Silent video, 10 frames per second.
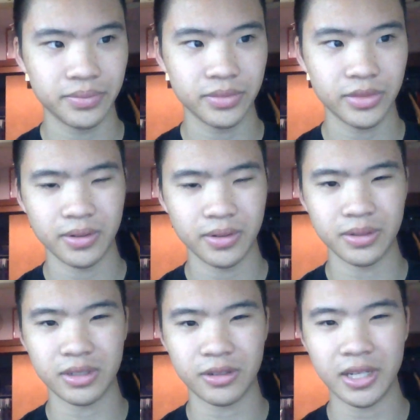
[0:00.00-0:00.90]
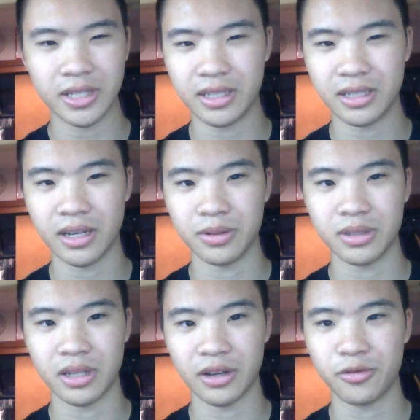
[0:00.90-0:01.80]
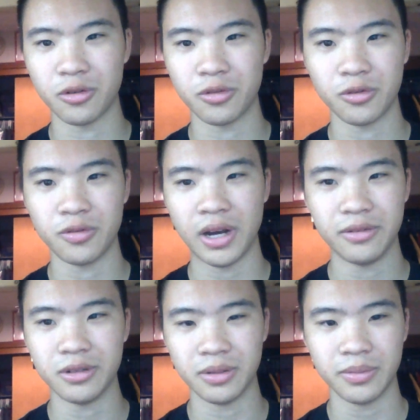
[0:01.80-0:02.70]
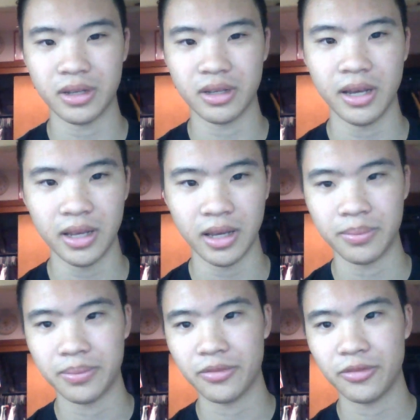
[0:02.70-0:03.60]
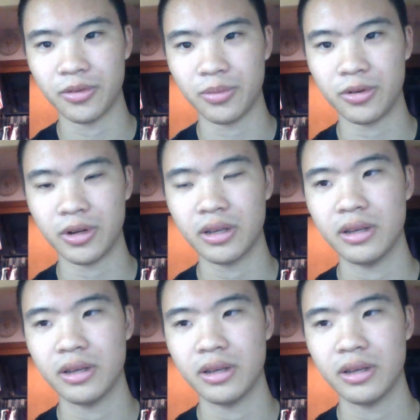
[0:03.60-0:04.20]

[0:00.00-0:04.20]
it was just crazy because I was like 4 for 5 or something in that game from 3,